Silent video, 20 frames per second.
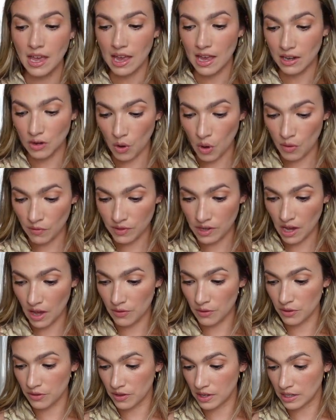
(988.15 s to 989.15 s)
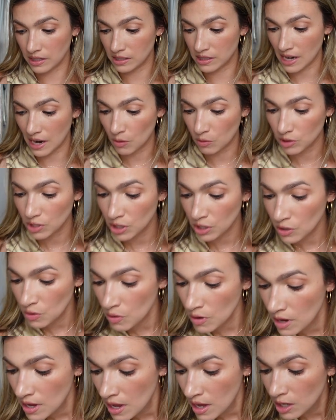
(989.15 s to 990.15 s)
and all the other things down
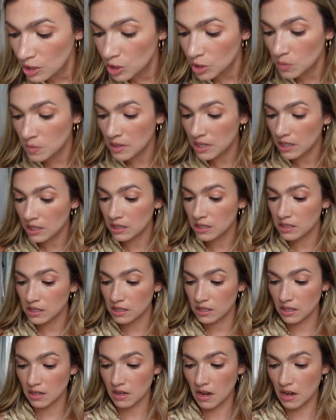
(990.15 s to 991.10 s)
to, just because